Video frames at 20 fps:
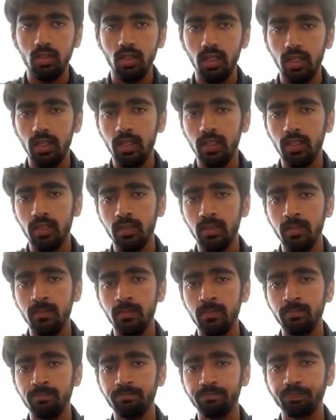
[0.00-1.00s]

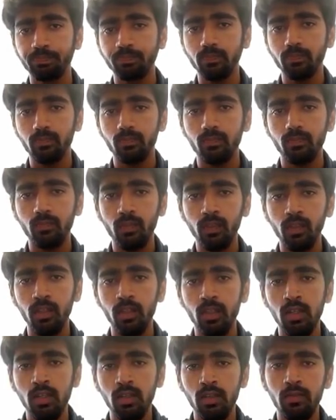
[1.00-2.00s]
And
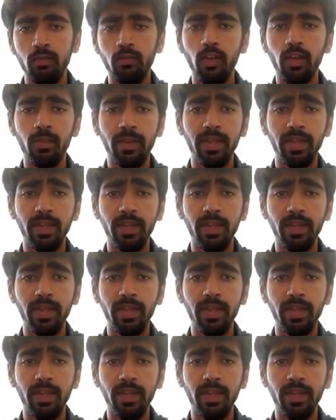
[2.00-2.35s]
while